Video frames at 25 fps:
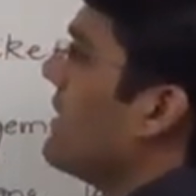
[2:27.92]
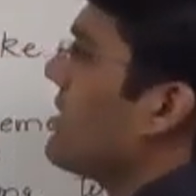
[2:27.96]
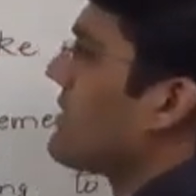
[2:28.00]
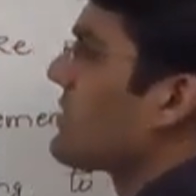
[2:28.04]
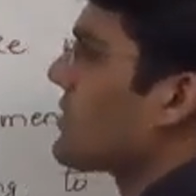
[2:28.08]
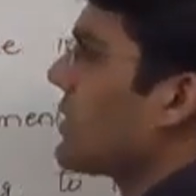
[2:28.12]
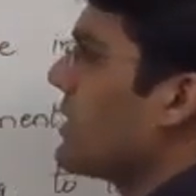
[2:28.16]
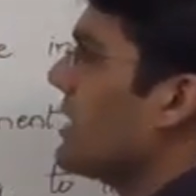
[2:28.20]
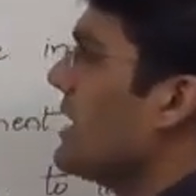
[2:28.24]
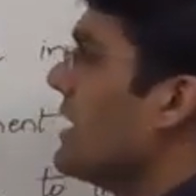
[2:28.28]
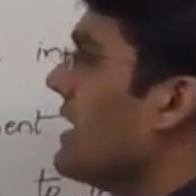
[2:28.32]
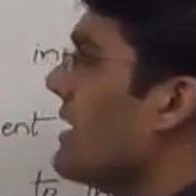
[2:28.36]

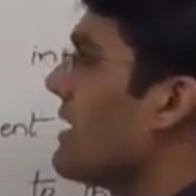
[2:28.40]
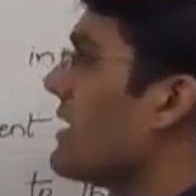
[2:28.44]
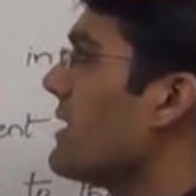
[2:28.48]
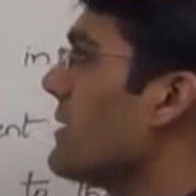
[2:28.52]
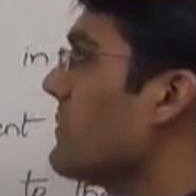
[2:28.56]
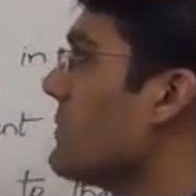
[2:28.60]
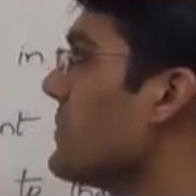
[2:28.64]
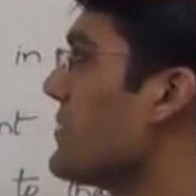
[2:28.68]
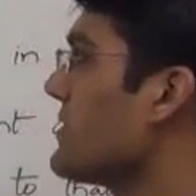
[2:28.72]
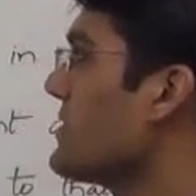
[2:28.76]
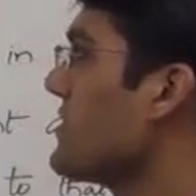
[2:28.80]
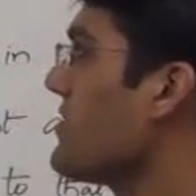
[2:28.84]
So here
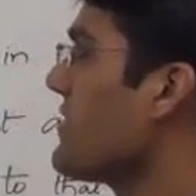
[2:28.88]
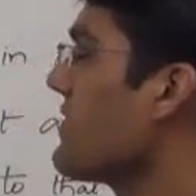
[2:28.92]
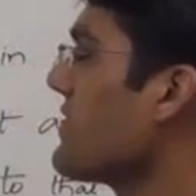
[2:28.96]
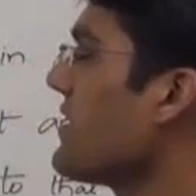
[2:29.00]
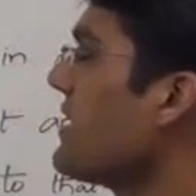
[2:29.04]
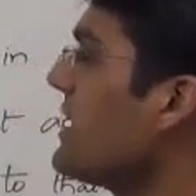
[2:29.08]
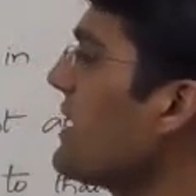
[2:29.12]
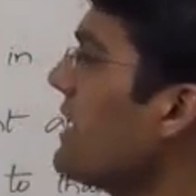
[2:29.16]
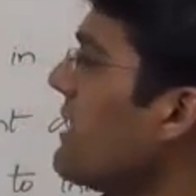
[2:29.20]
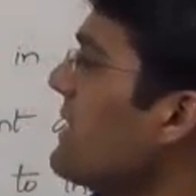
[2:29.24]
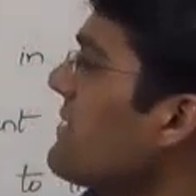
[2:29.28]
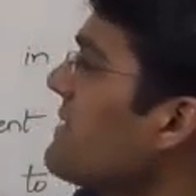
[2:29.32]
the
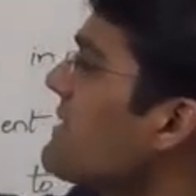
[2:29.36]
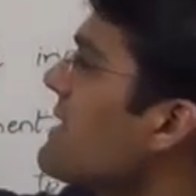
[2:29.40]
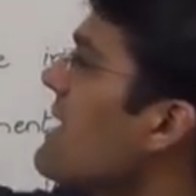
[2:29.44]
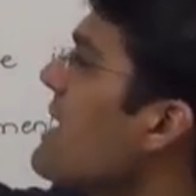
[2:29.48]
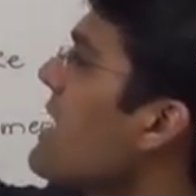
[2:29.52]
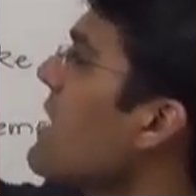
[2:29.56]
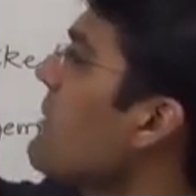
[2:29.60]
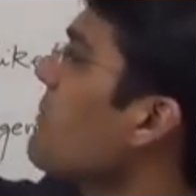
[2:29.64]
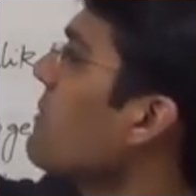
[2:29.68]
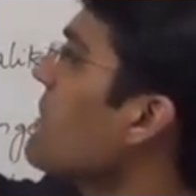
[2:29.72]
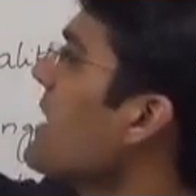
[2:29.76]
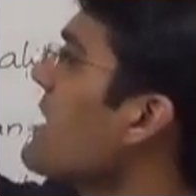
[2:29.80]
positioning is
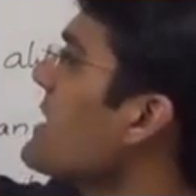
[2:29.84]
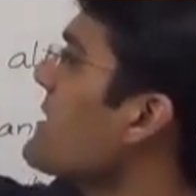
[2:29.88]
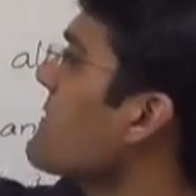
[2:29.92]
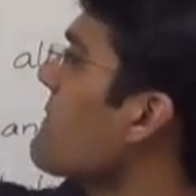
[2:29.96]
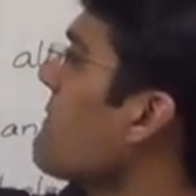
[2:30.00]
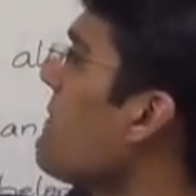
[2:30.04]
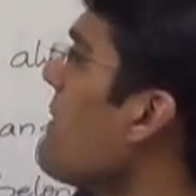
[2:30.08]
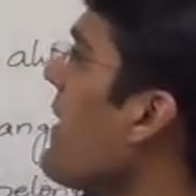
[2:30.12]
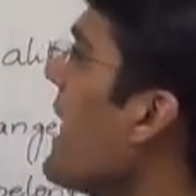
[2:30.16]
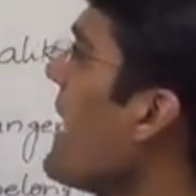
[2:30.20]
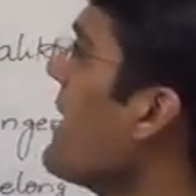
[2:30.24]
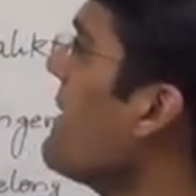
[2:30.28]

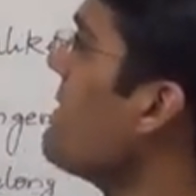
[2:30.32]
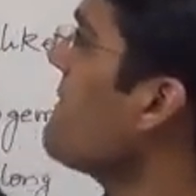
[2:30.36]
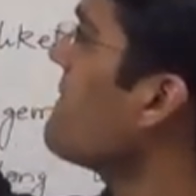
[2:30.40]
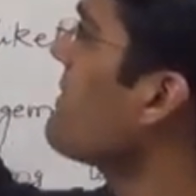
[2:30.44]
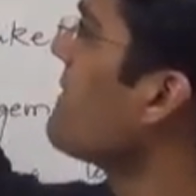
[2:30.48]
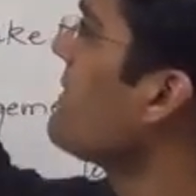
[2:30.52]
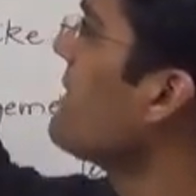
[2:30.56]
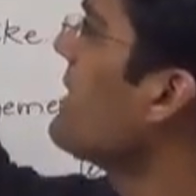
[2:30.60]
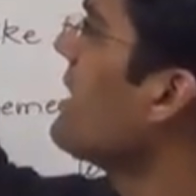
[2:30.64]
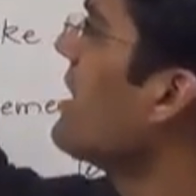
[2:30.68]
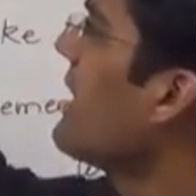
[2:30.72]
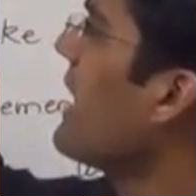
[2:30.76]
plus
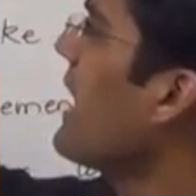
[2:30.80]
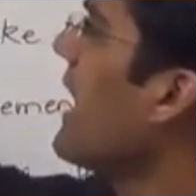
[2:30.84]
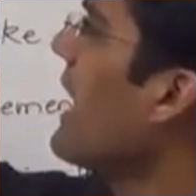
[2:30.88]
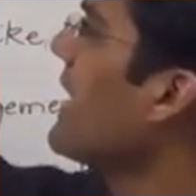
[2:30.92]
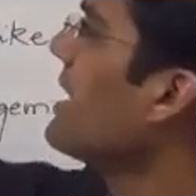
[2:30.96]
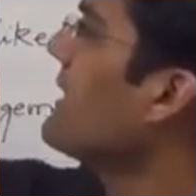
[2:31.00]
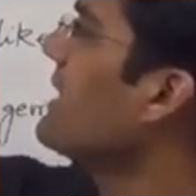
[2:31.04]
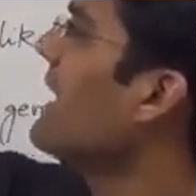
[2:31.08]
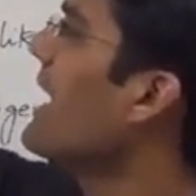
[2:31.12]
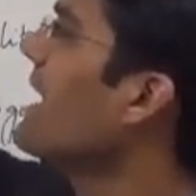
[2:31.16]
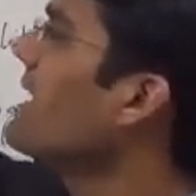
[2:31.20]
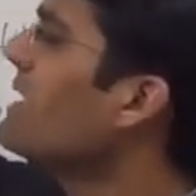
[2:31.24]
five
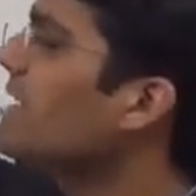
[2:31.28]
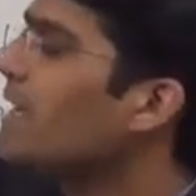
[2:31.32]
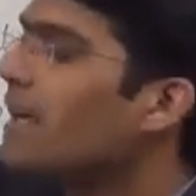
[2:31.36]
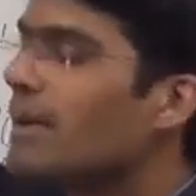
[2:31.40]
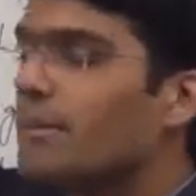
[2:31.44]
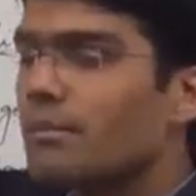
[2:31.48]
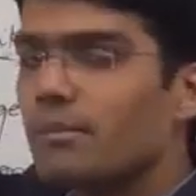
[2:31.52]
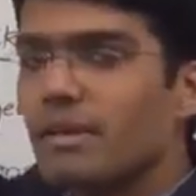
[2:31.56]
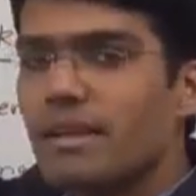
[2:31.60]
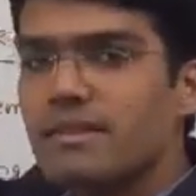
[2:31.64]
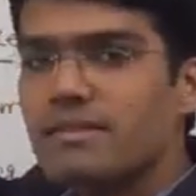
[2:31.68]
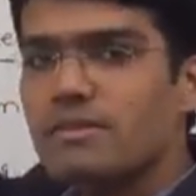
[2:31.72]
and then
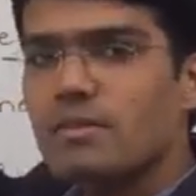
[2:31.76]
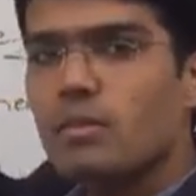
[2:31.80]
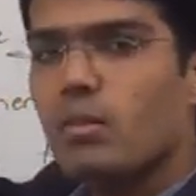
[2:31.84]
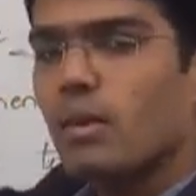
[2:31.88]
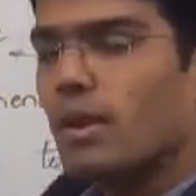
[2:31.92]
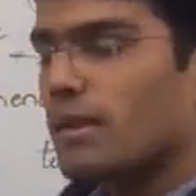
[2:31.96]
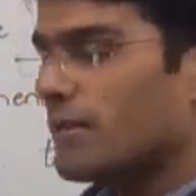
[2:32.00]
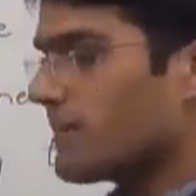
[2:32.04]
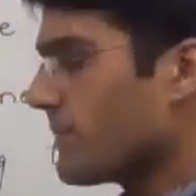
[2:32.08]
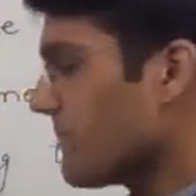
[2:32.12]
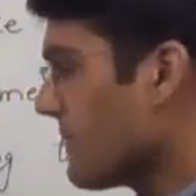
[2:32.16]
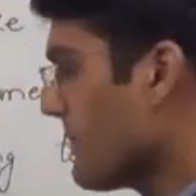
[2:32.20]
plus
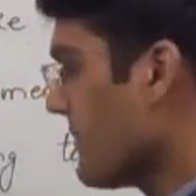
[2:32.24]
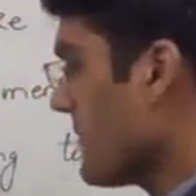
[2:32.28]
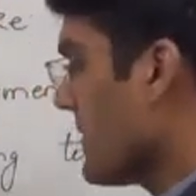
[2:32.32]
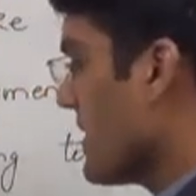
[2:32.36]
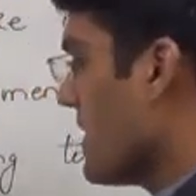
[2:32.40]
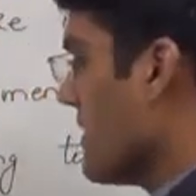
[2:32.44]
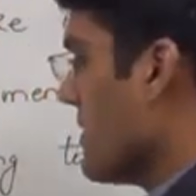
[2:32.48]
one.